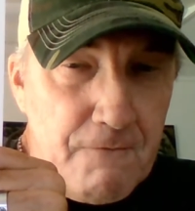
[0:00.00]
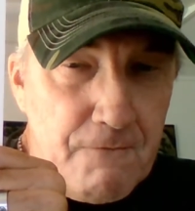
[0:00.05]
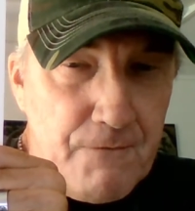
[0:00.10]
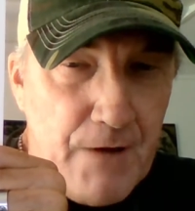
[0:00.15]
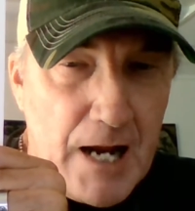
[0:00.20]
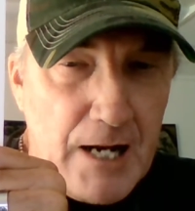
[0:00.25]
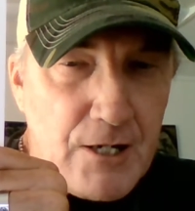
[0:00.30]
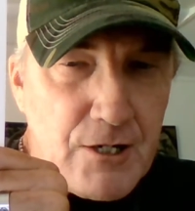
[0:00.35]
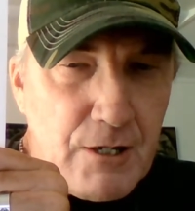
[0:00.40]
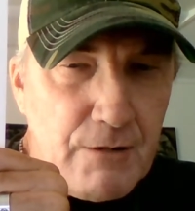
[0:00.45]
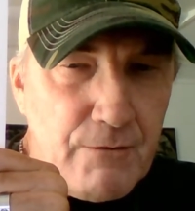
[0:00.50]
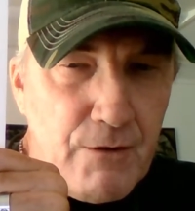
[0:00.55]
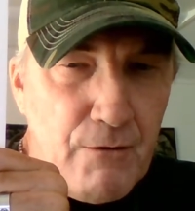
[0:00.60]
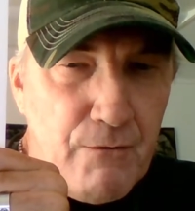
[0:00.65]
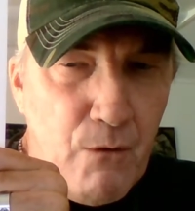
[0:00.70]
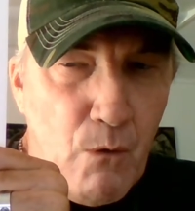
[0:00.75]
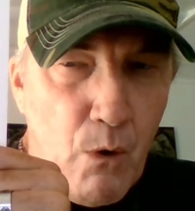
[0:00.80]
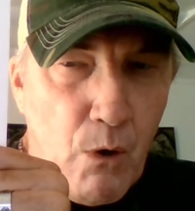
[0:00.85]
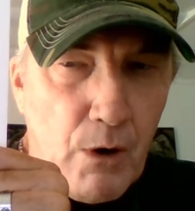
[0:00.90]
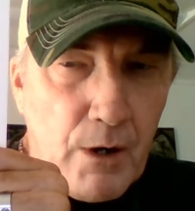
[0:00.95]
face of the
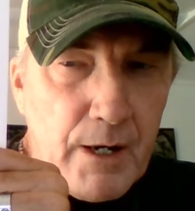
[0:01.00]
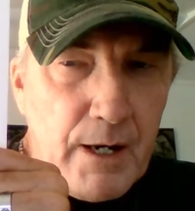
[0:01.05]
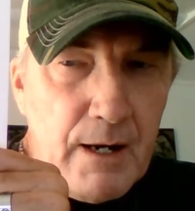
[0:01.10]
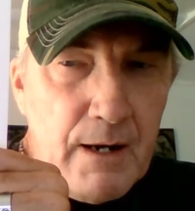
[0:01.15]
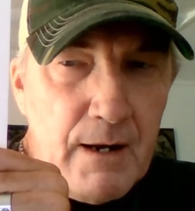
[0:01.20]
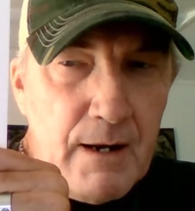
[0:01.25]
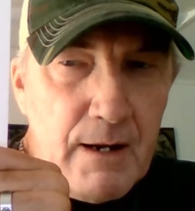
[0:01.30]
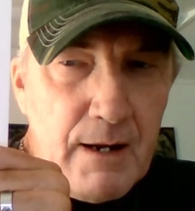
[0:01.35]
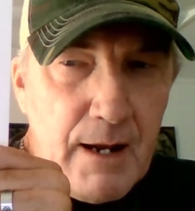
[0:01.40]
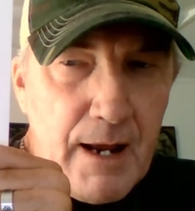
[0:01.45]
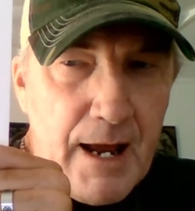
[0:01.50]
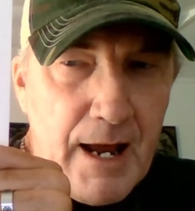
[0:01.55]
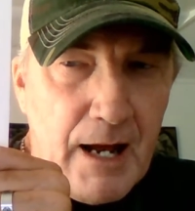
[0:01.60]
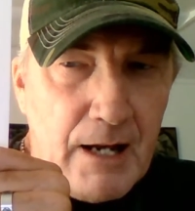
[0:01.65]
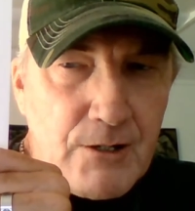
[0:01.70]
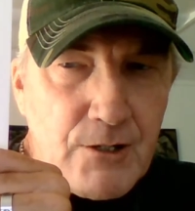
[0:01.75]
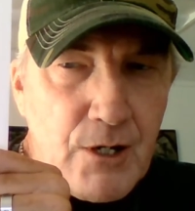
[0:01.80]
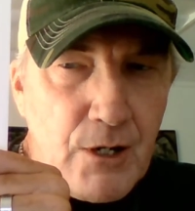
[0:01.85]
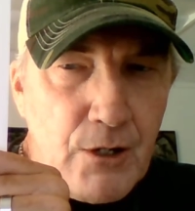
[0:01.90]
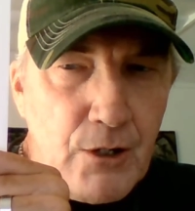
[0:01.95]
fork
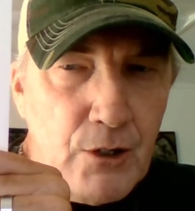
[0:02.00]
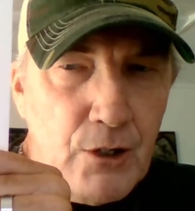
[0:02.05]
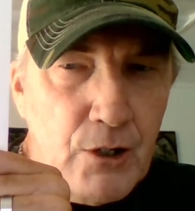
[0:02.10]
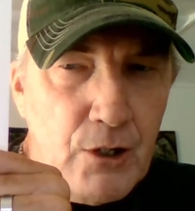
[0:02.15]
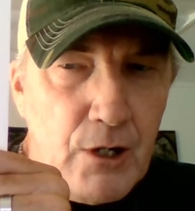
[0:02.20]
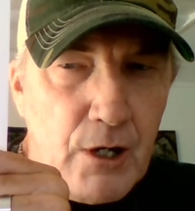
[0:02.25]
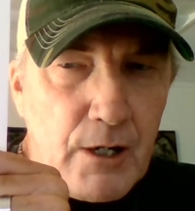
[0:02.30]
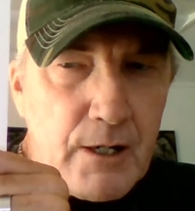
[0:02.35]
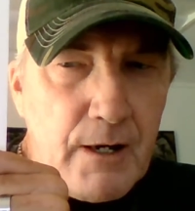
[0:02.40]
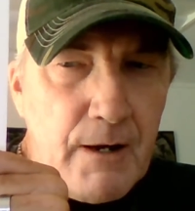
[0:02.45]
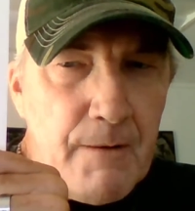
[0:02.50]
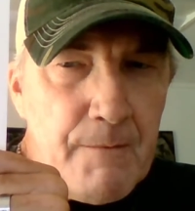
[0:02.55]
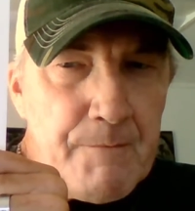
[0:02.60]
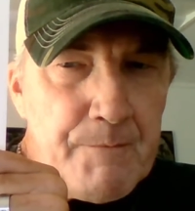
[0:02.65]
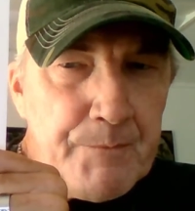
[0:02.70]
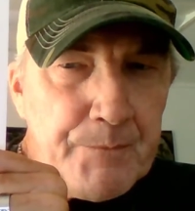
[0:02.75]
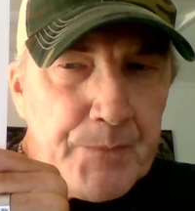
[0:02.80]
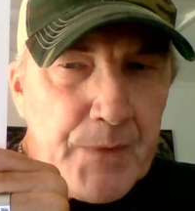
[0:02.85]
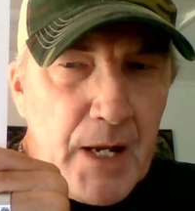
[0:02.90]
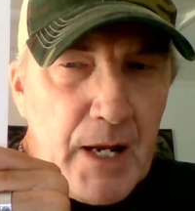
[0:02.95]
out to the hook
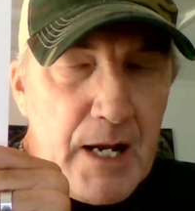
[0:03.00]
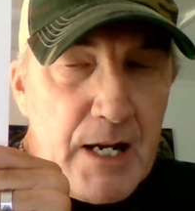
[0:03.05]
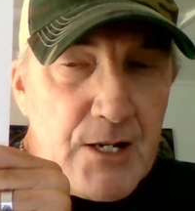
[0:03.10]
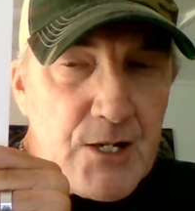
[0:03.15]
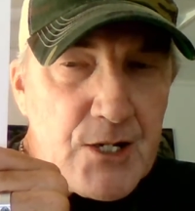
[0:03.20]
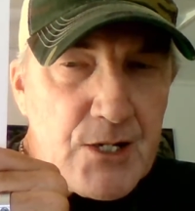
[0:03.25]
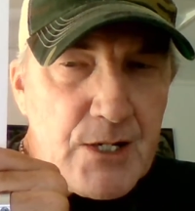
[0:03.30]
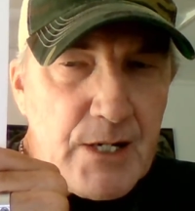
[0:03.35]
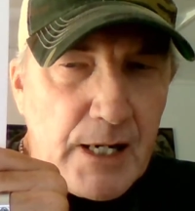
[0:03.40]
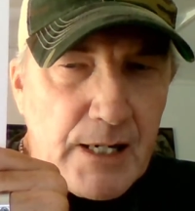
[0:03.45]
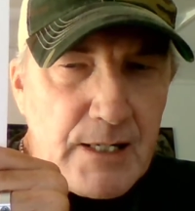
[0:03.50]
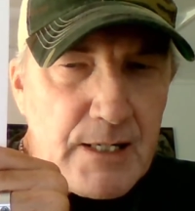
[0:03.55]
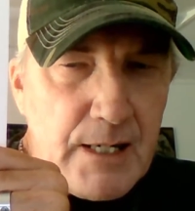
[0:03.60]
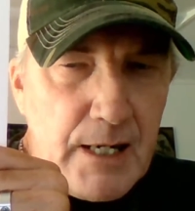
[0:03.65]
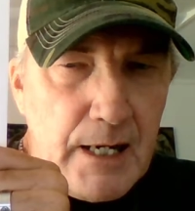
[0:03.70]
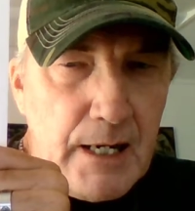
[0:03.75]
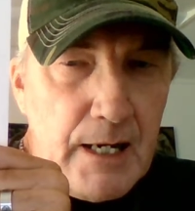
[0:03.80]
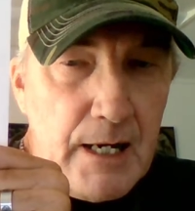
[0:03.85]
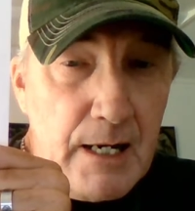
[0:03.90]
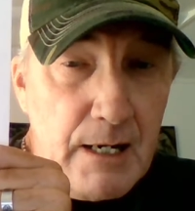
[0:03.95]

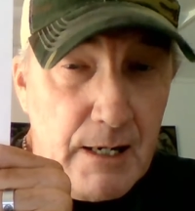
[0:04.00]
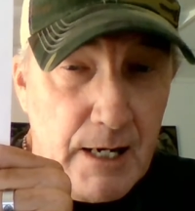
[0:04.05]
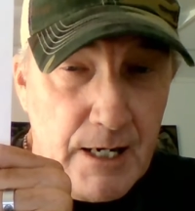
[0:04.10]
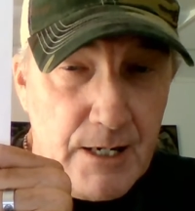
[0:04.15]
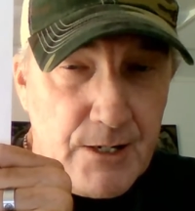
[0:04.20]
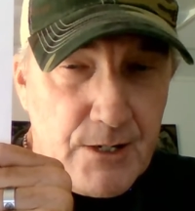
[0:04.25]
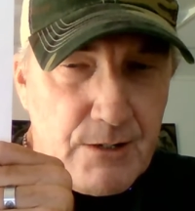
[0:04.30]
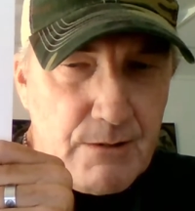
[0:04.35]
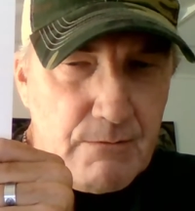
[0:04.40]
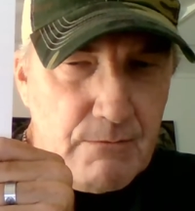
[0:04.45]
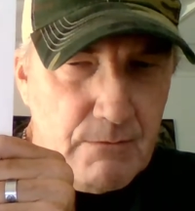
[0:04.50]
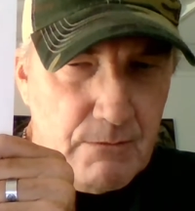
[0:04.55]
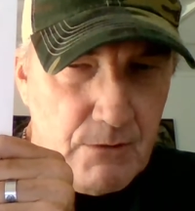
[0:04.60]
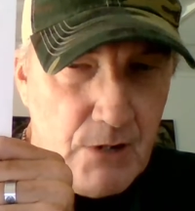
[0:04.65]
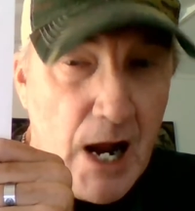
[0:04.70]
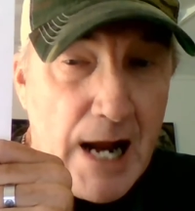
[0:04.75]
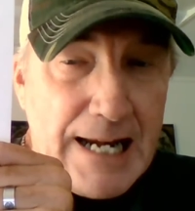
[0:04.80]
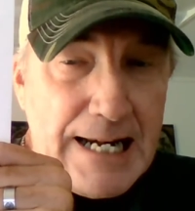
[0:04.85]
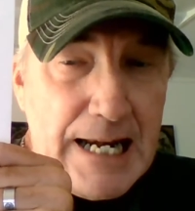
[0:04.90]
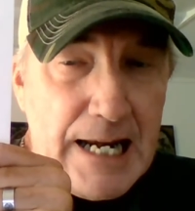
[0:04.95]
is
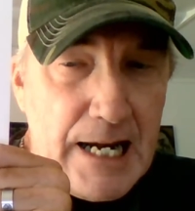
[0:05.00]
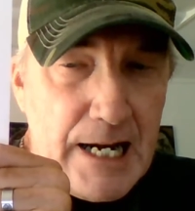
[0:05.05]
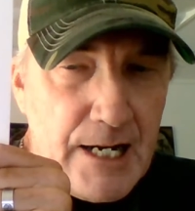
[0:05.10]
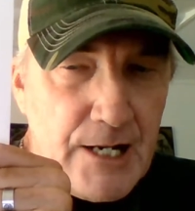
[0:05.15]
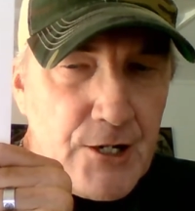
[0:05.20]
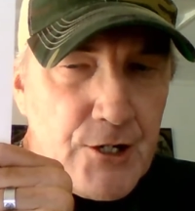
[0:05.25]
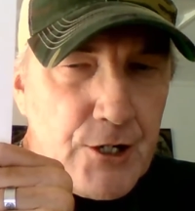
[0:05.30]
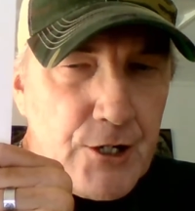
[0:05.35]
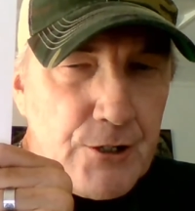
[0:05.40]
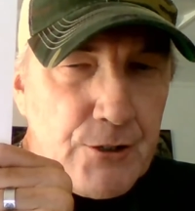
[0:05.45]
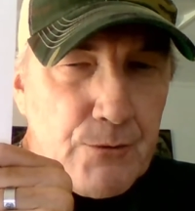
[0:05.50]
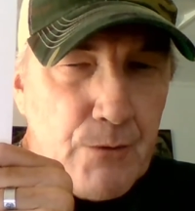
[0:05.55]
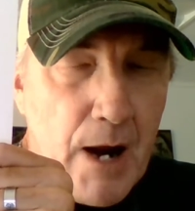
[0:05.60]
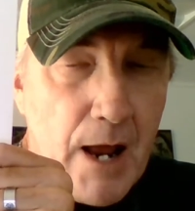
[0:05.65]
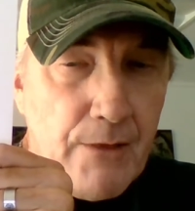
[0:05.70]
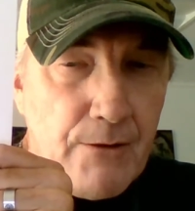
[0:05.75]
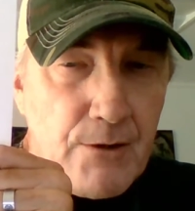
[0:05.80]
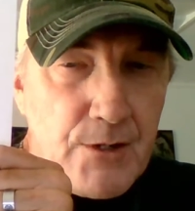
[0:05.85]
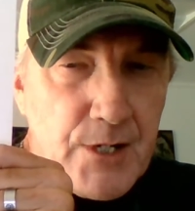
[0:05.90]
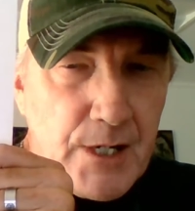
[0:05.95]
90 inches
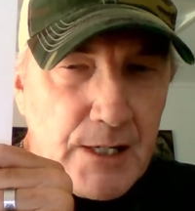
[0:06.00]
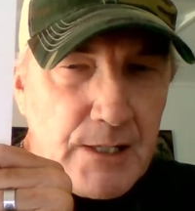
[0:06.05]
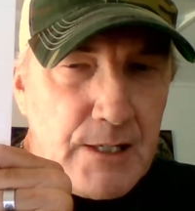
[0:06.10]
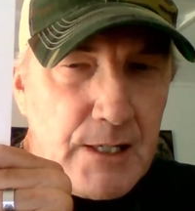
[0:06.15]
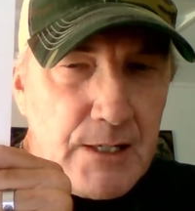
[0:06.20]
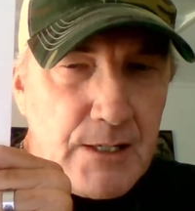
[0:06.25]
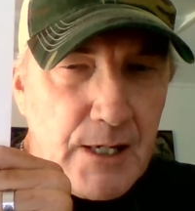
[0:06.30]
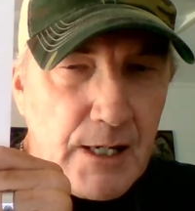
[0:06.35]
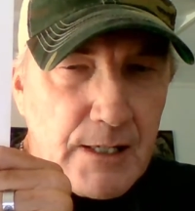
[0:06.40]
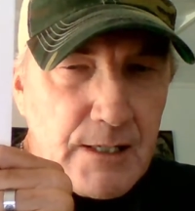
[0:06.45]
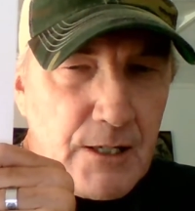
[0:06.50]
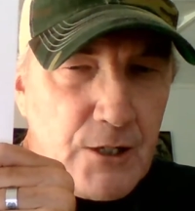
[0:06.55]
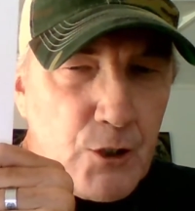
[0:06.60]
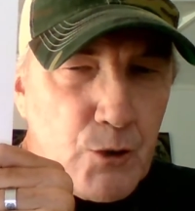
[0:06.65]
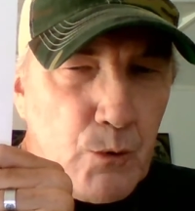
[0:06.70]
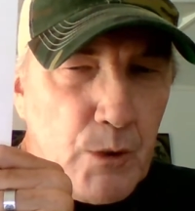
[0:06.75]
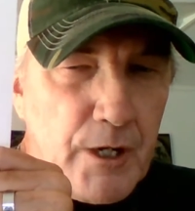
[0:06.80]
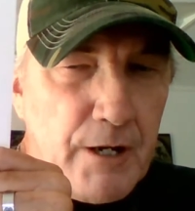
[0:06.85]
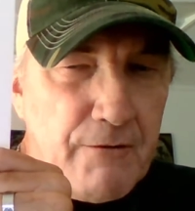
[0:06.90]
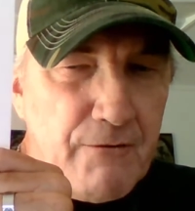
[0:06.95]
rather, 66 and
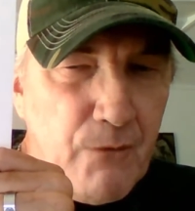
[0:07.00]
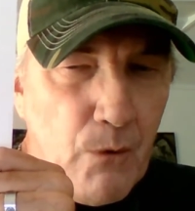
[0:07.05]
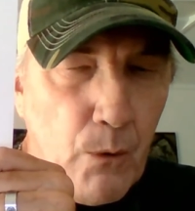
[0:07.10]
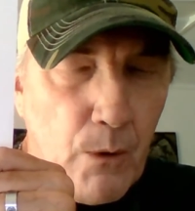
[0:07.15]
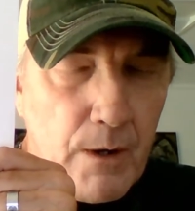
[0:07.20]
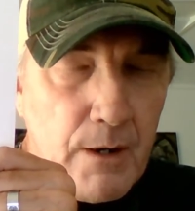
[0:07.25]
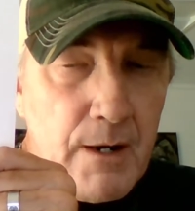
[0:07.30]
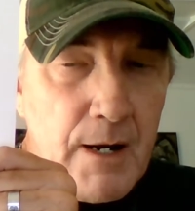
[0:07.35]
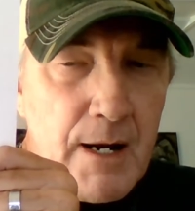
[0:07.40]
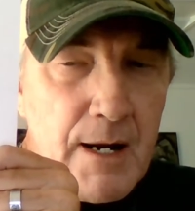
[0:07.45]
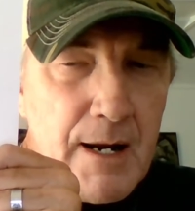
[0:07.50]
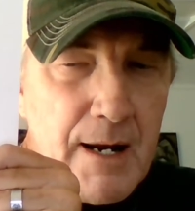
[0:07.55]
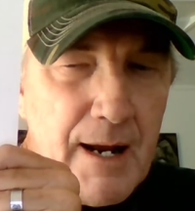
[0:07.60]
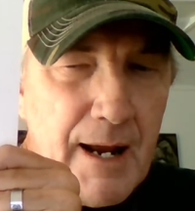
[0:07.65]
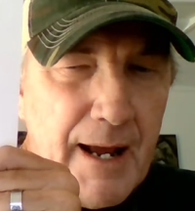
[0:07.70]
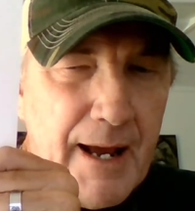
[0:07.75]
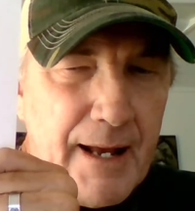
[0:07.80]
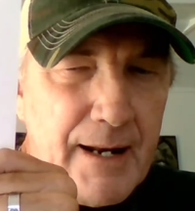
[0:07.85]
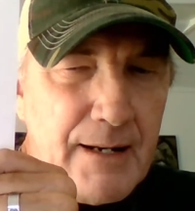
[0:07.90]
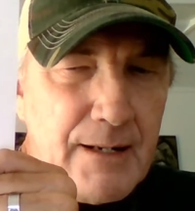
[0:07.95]
24
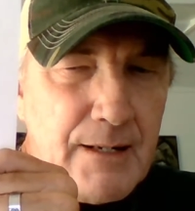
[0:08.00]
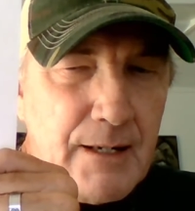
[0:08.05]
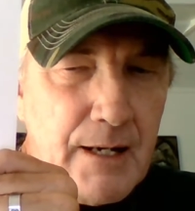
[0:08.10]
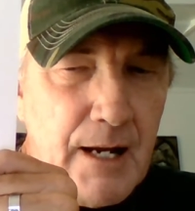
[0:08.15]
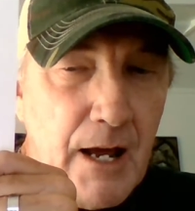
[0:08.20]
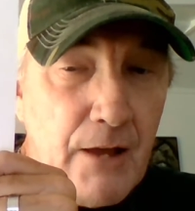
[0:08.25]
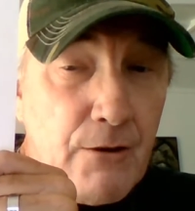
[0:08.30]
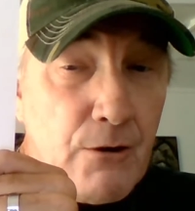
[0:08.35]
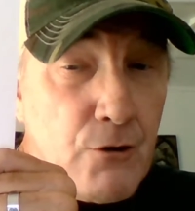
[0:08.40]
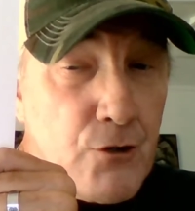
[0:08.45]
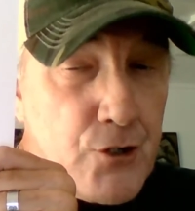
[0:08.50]
added together.